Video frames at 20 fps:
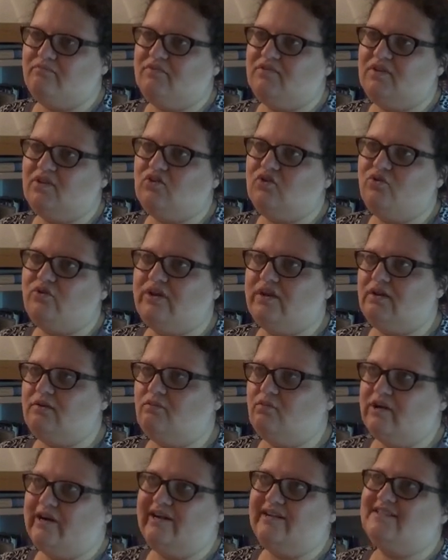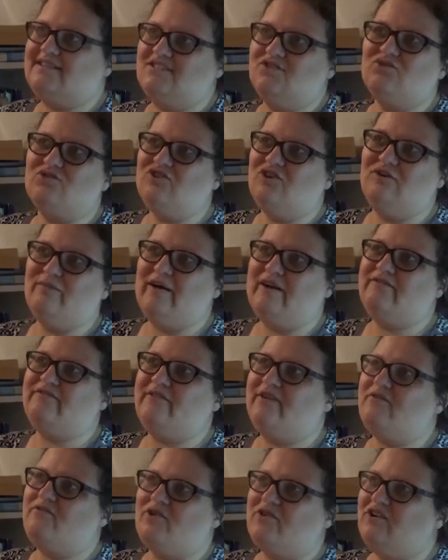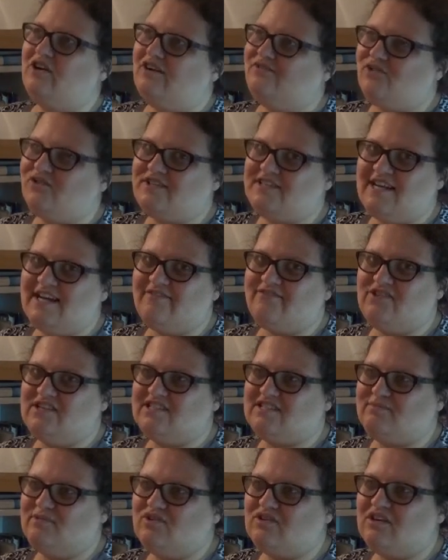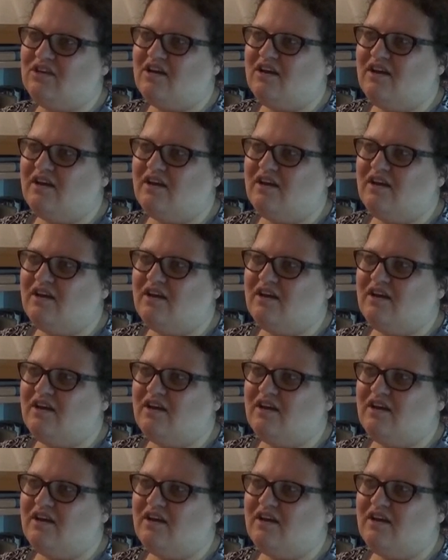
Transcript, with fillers: including what I still call my favorite novel, Daphne's book,